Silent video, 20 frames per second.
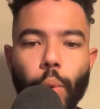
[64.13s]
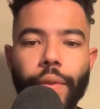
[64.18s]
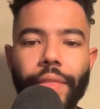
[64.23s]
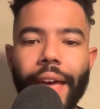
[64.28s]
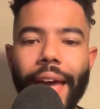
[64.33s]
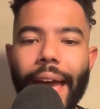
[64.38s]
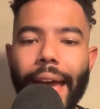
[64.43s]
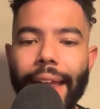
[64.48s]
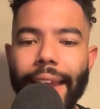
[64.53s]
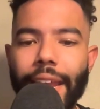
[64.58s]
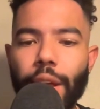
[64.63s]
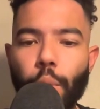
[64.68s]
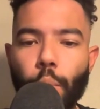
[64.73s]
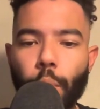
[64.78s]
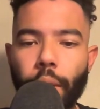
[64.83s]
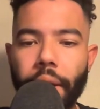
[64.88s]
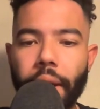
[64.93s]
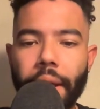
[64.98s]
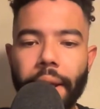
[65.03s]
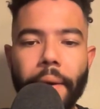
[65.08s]
with any
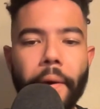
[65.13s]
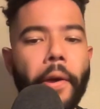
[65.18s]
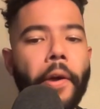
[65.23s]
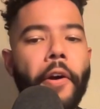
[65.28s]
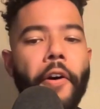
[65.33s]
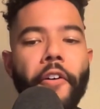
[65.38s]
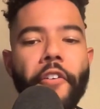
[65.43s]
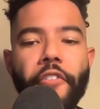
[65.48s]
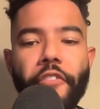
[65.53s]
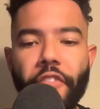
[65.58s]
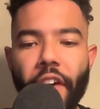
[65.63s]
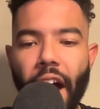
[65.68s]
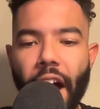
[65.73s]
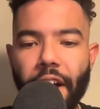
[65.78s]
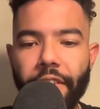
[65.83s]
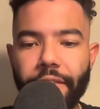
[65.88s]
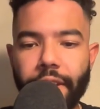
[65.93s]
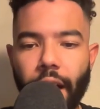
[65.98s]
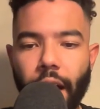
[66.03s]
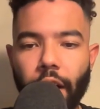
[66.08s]
winning
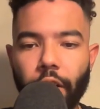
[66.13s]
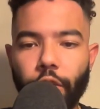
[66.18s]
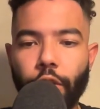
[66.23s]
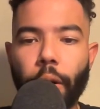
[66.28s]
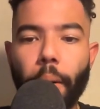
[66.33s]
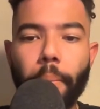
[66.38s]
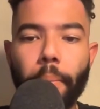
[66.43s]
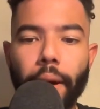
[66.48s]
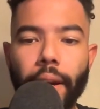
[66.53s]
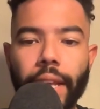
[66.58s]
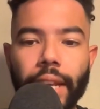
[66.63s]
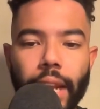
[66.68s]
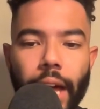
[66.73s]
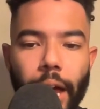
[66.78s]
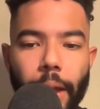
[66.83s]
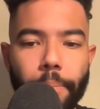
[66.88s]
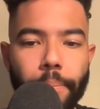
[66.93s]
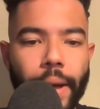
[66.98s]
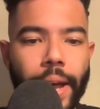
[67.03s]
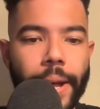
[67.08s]
$5 money
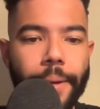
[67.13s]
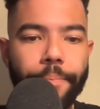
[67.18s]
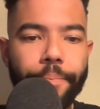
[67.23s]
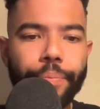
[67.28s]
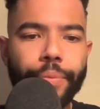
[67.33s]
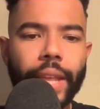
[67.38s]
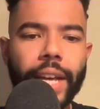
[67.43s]
line bet.